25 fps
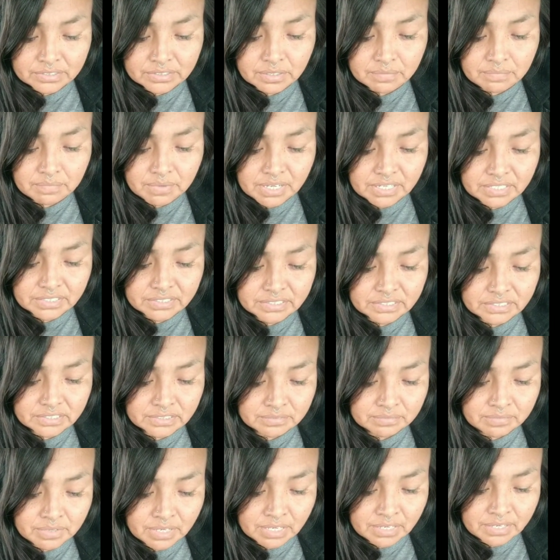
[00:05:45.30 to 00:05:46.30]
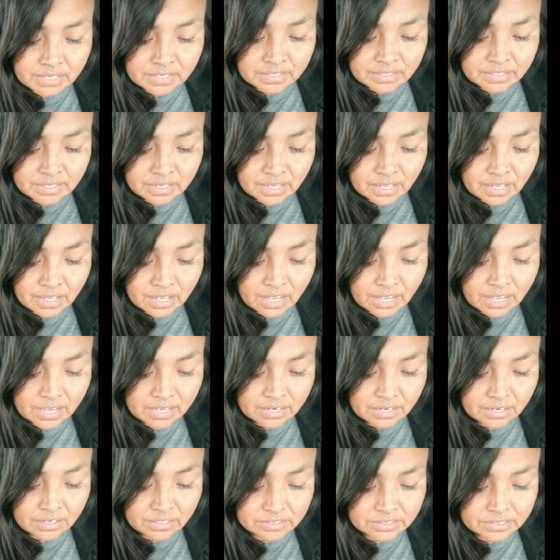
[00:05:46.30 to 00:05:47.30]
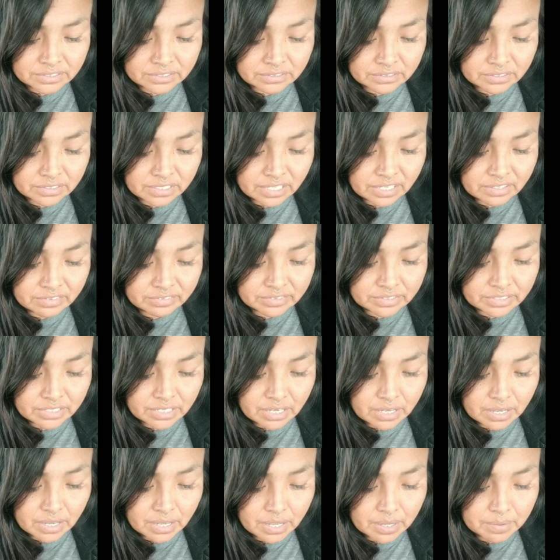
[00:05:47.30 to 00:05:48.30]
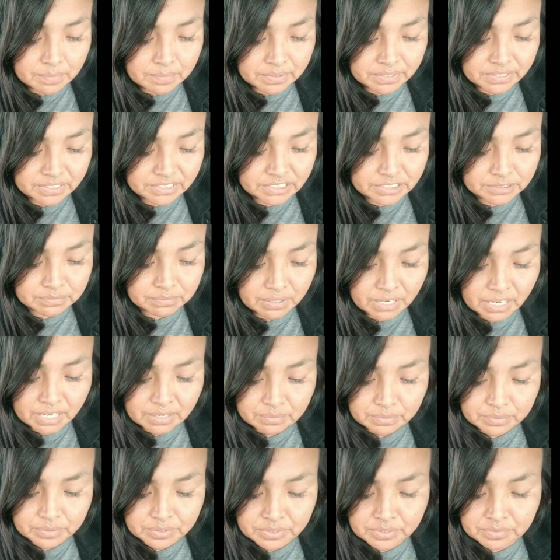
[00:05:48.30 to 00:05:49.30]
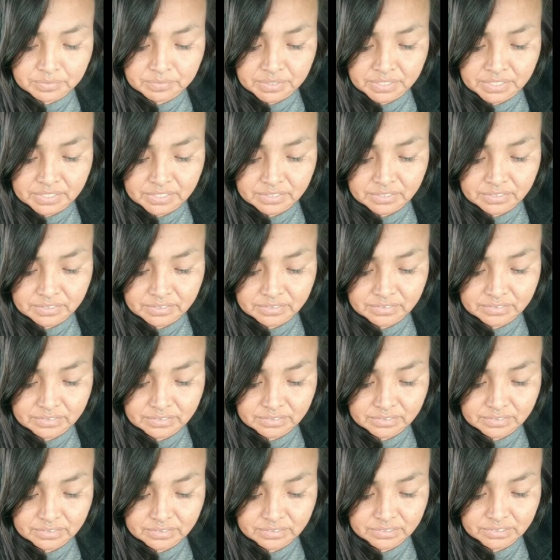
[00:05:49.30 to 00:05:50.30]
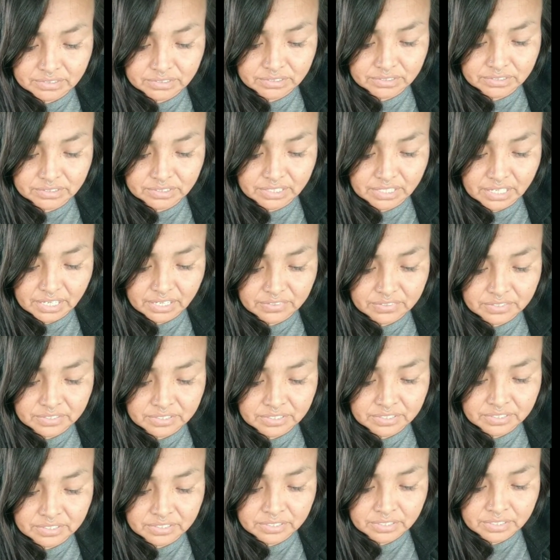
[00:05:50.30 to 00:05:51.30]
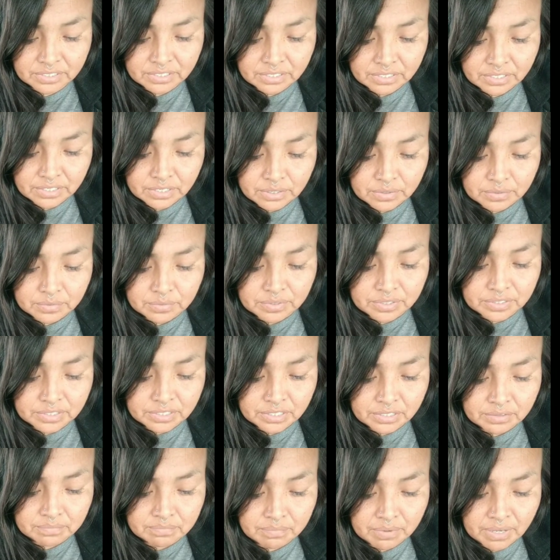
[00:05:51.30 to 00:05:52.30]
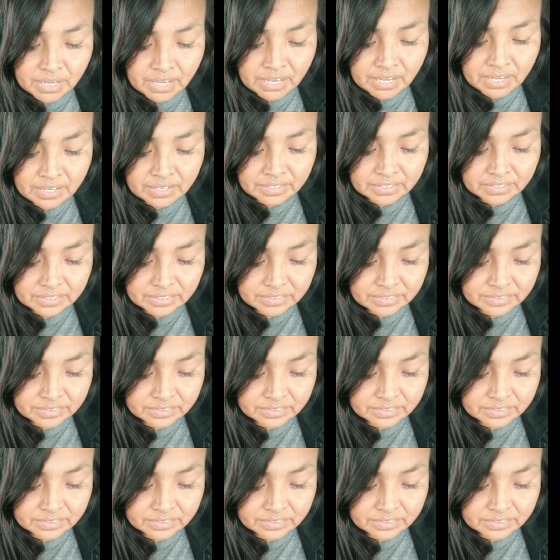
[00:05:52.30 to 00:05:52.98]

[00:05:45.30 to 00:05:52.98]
The medicine man had also left a peace pipe with me, together with a bag